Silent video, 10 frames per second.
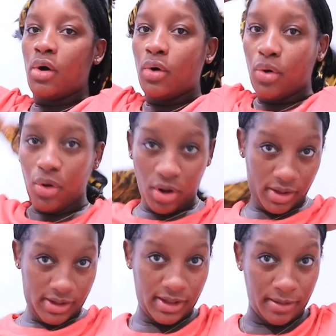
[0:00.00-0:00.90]
whew,
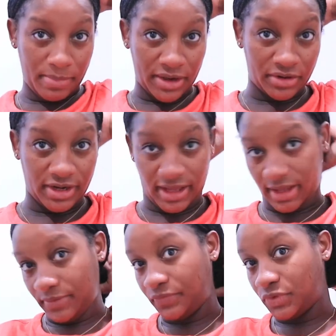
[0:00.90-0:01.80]
a better
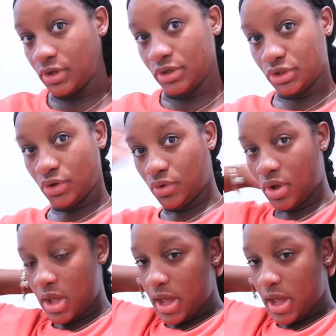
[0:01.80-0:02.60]
day to go